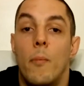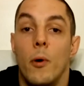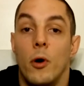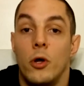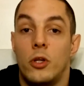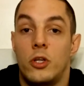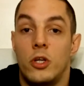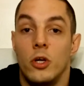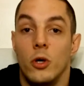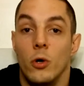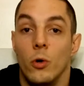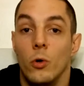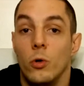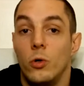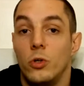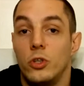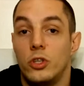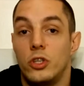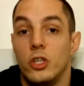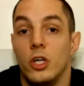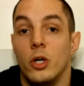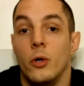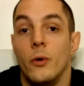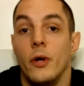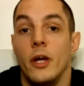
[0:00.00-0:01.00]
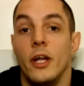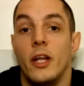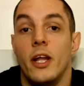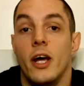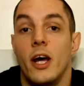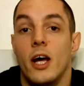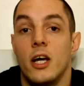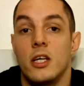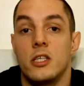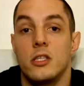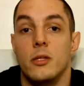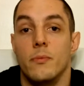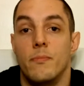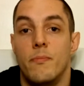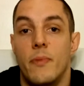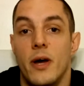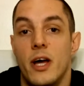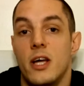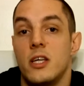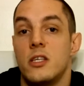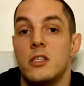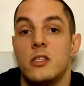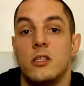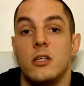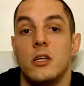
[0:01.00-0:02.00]
But also, it has the
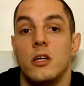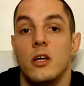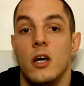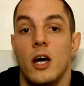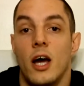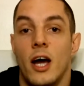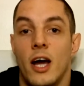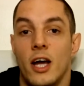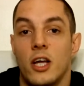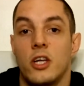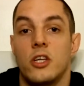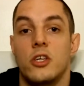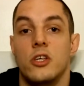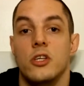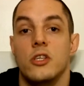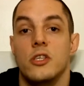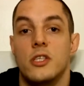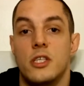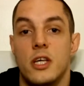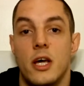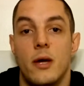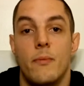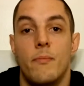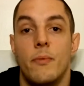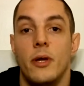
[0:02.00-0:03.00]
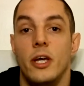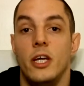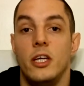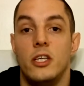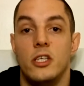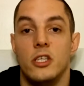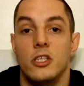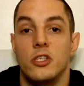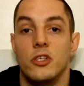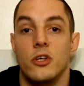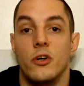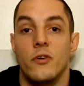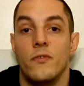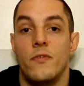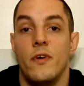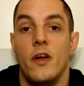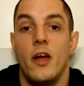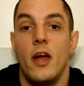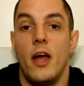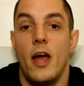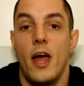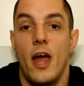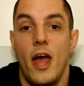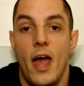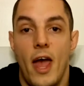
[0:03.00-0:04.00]
best action set pieces of
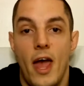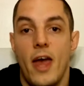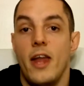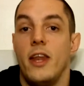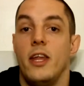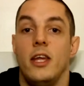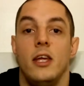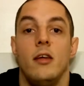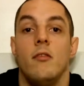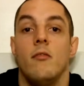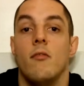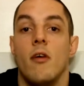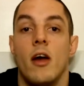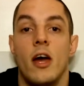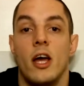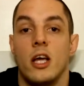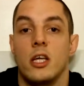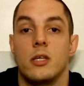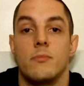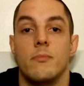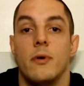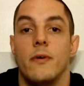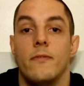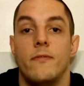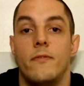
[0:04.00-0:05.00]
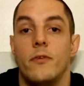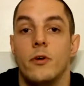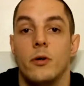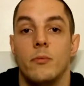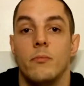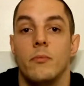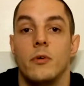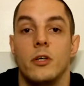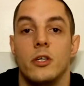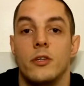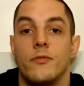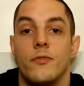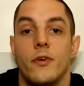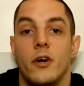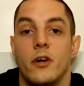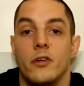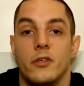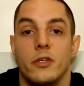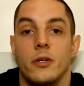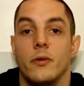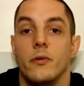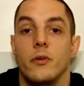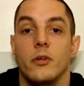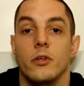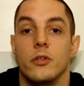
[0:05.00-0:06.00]
any X-Men film, as
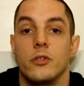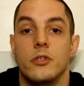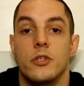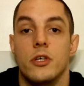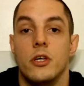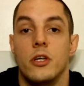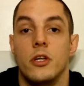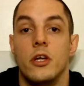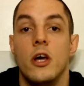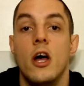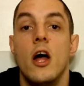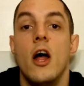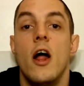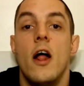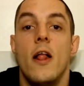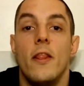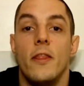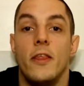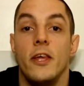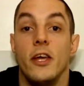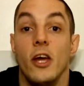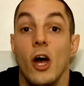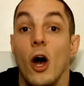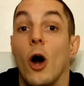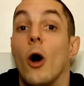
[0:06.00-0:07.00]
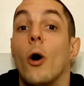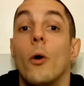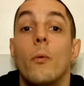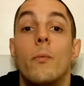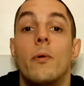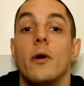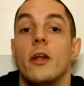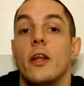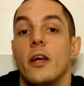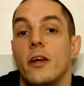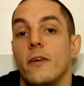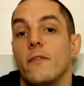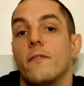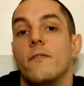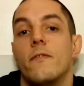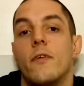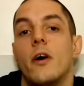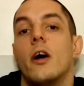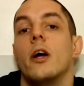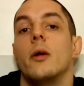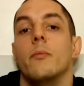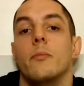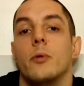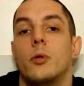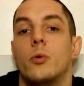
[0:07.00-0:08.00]
far as I'm concerned. The opening
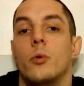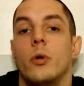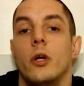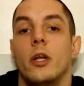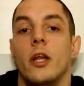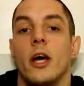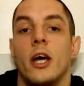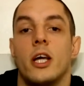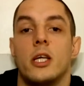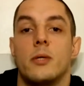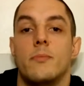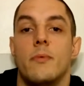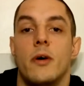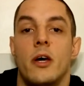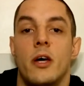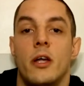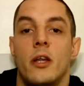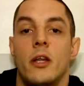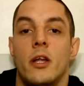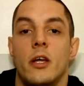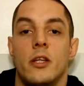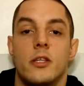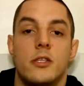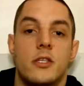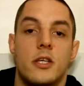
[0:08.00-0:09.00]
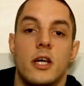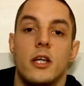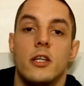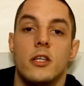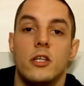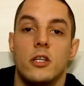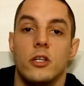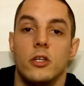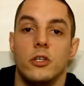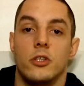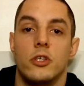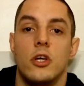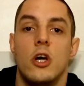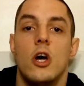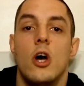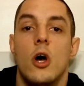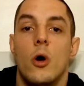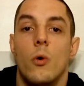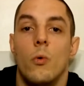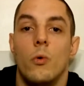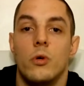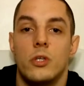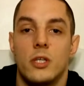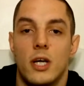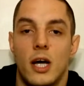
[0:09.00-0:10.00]
fight between X-Men and Sentinels
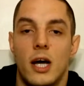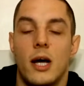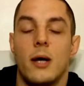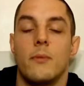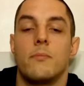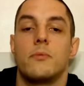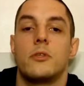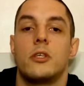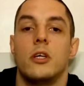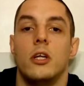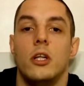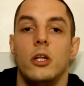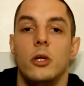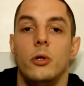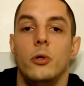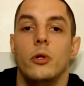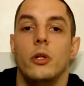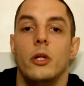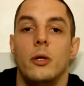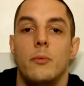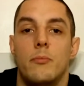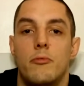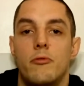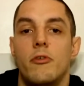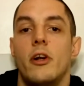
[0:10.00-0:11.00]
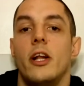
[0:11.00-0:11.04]
was absolutely